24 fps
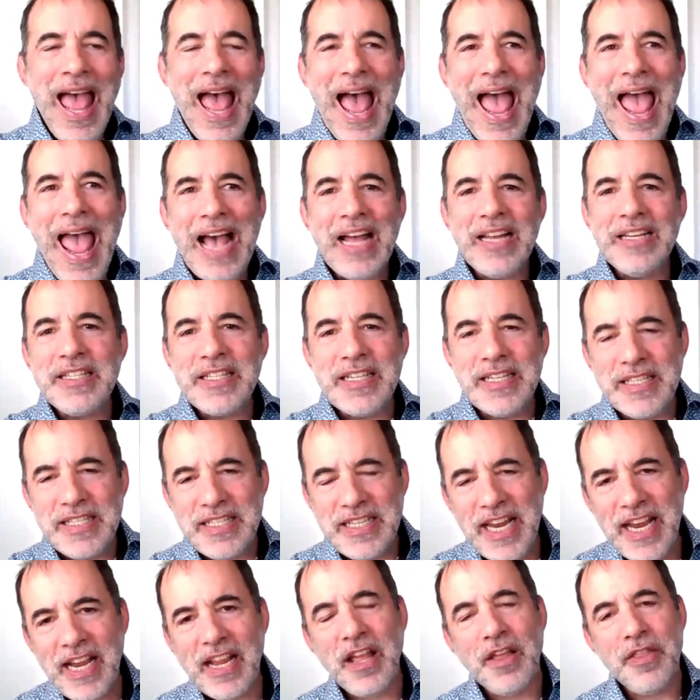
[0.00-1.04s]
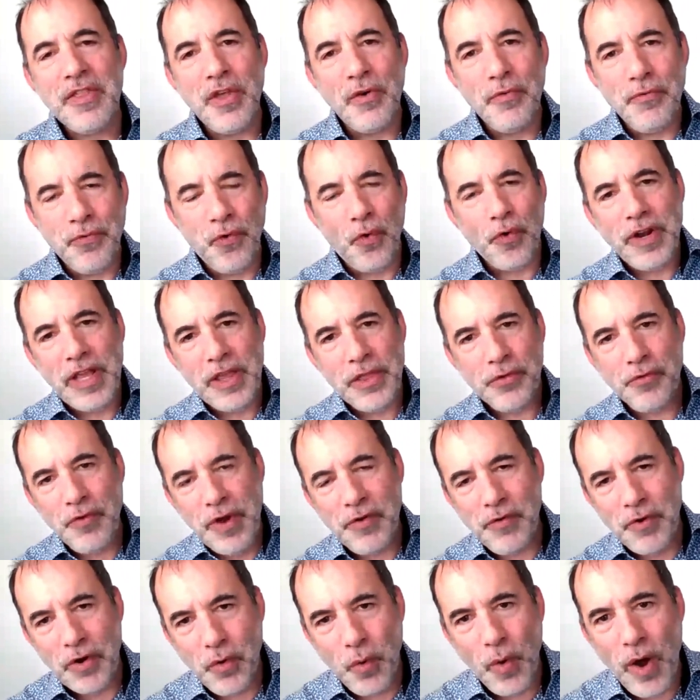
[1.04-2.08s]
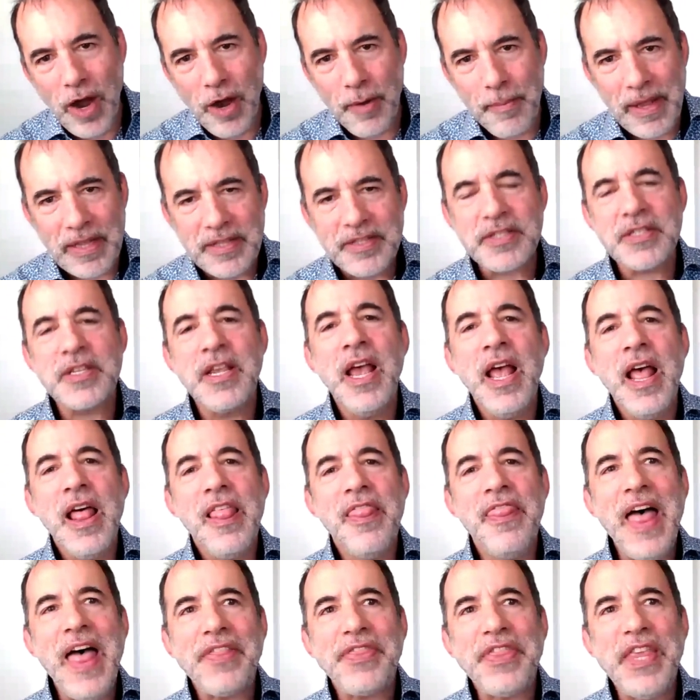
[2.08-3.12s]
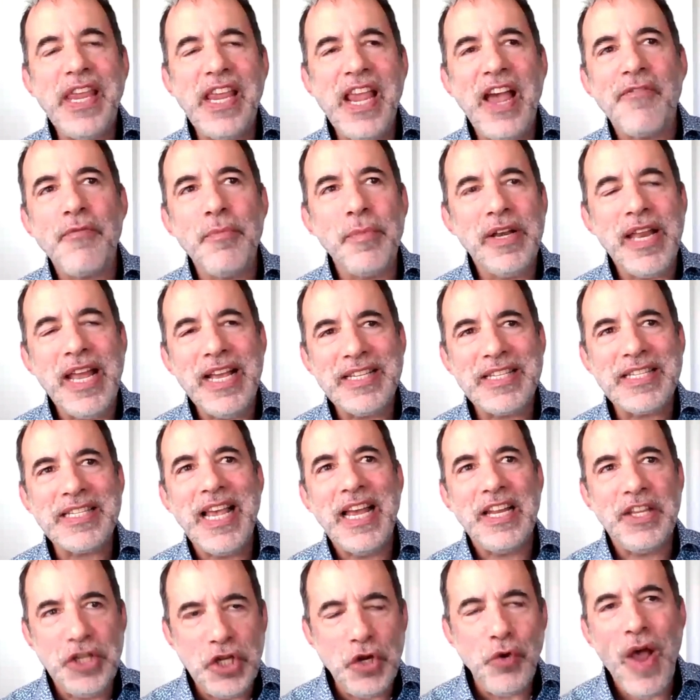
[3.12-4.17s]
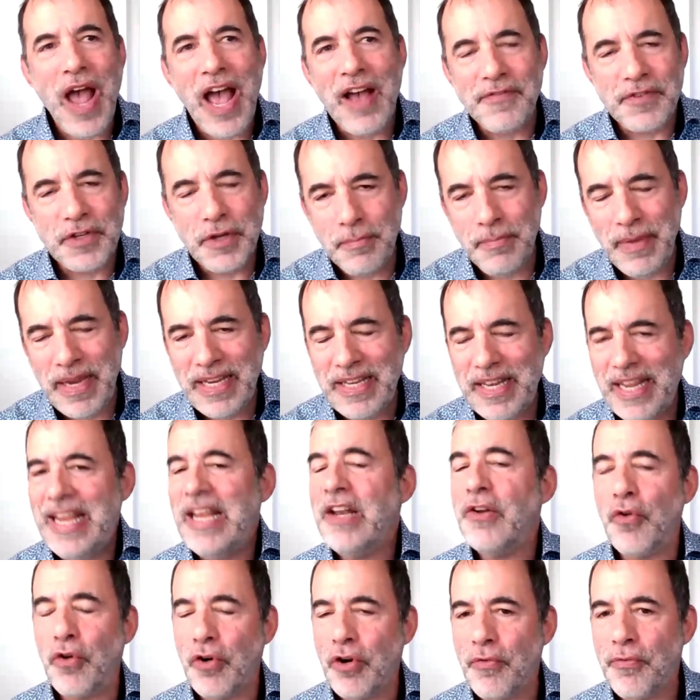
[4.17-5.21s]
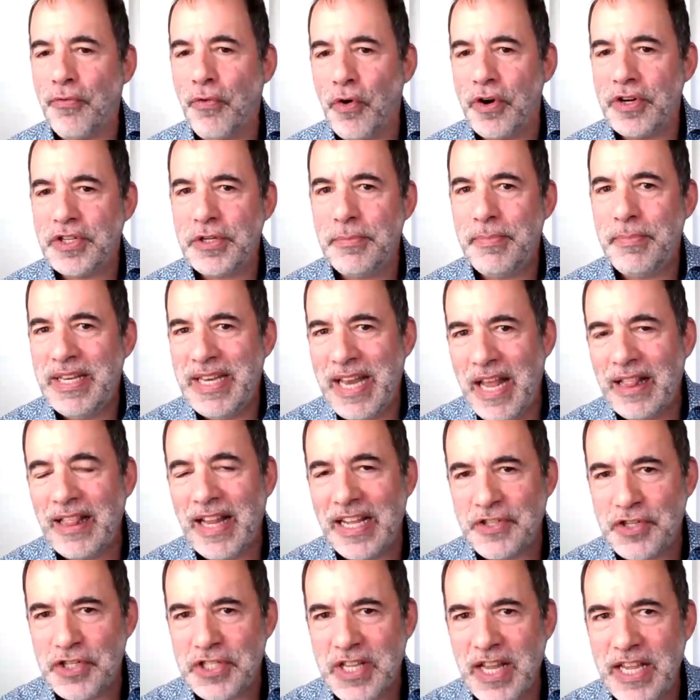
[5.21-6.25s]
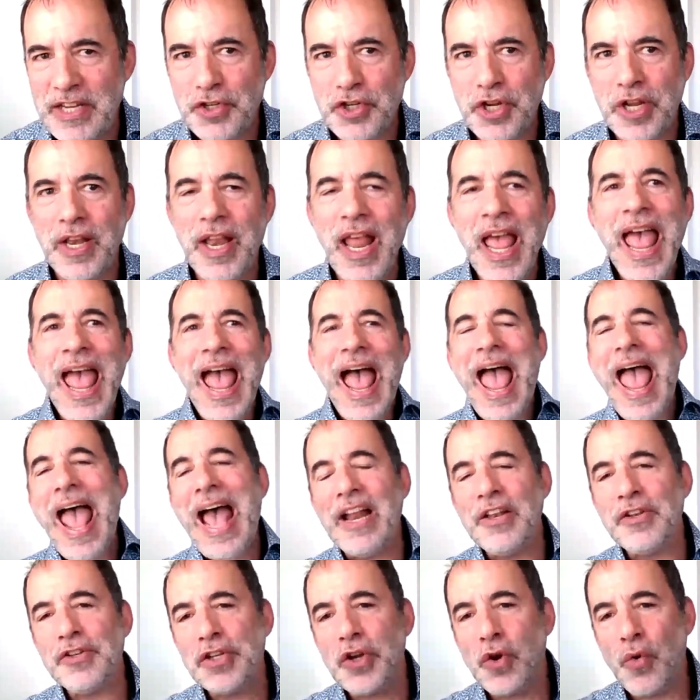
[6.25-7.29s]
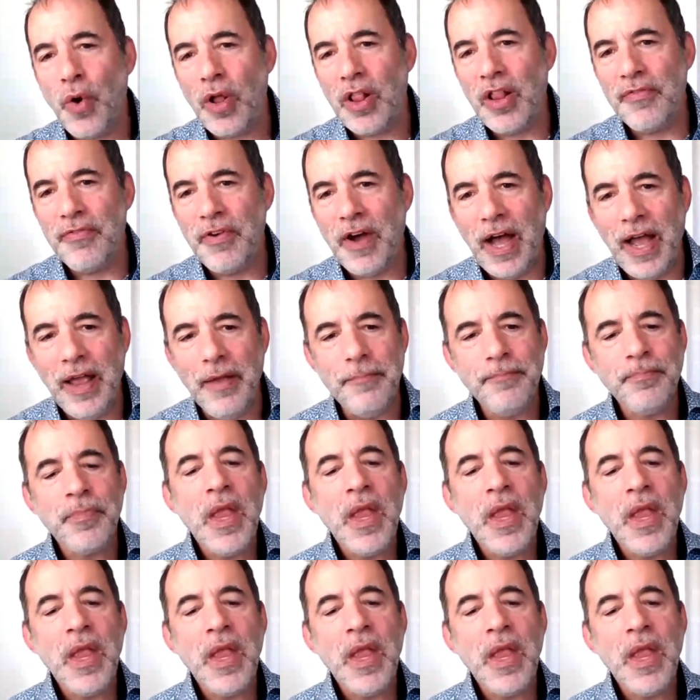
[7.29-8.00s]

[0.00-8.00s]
and to tick the 43 requirements that the government has said you have to meet in order for it to be legislation and to qualify.